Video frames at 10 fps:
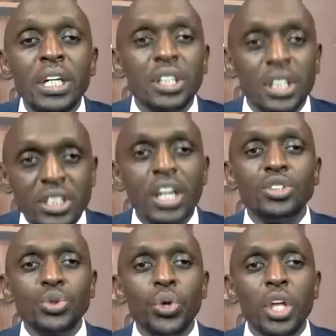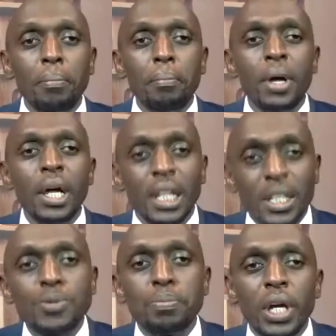return to him.
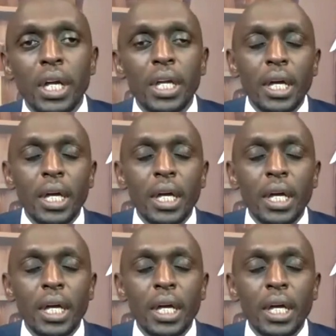Let's pray.